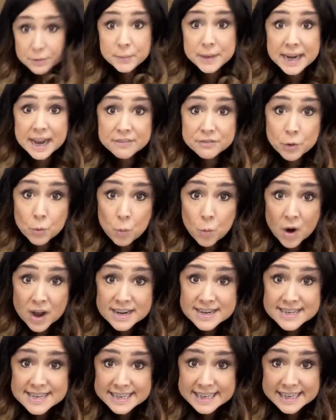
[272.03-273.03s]
we have a
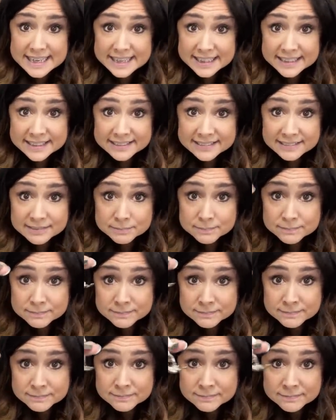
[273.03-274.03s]
one D.
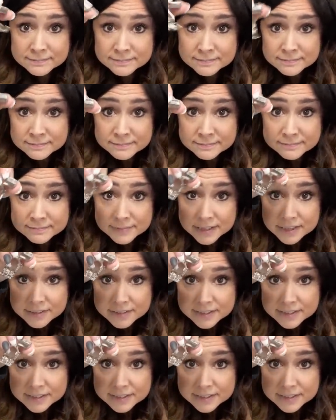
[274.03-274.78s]
There it